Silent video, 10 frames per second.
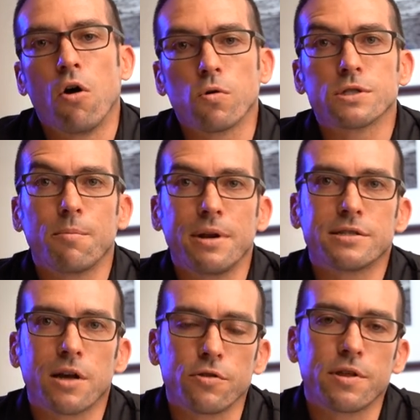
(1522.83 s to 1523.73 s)
or somebody
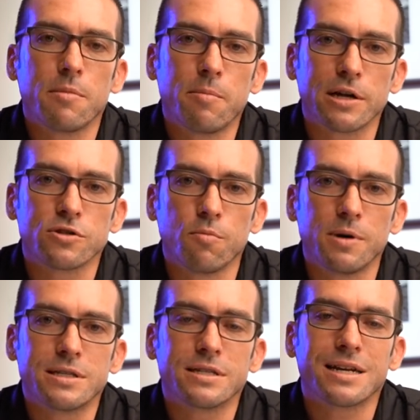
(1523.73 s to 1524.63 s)
told them about your
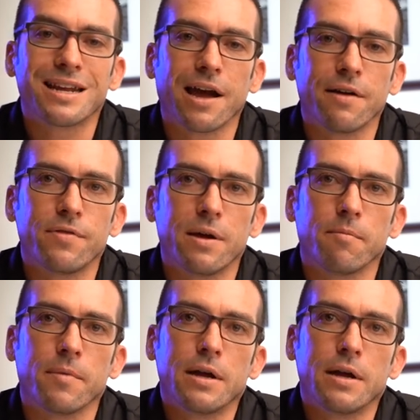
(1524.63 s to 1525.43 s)
business and gave them